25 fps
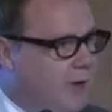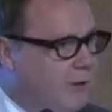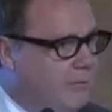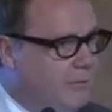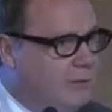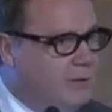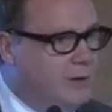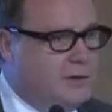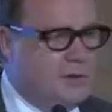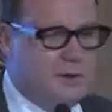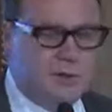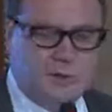
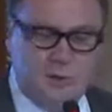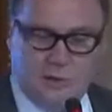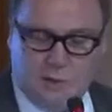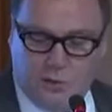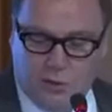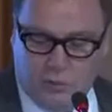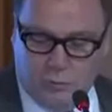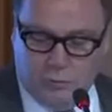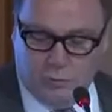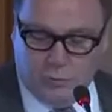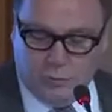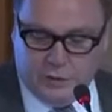governance and
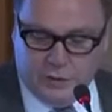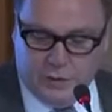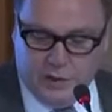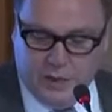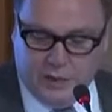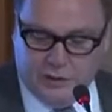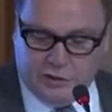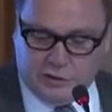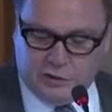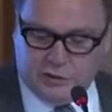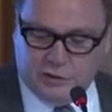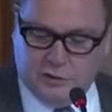
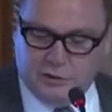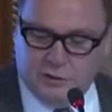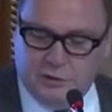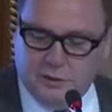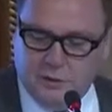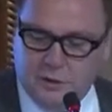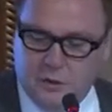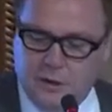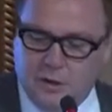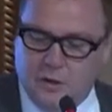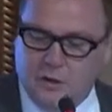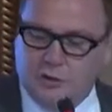coordination,
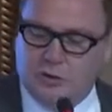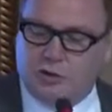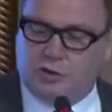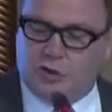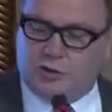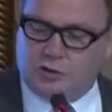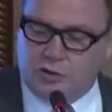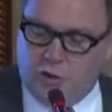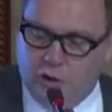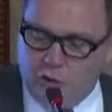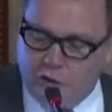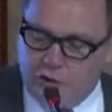
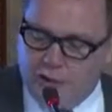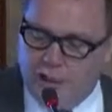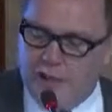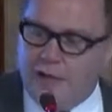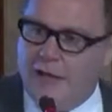stronger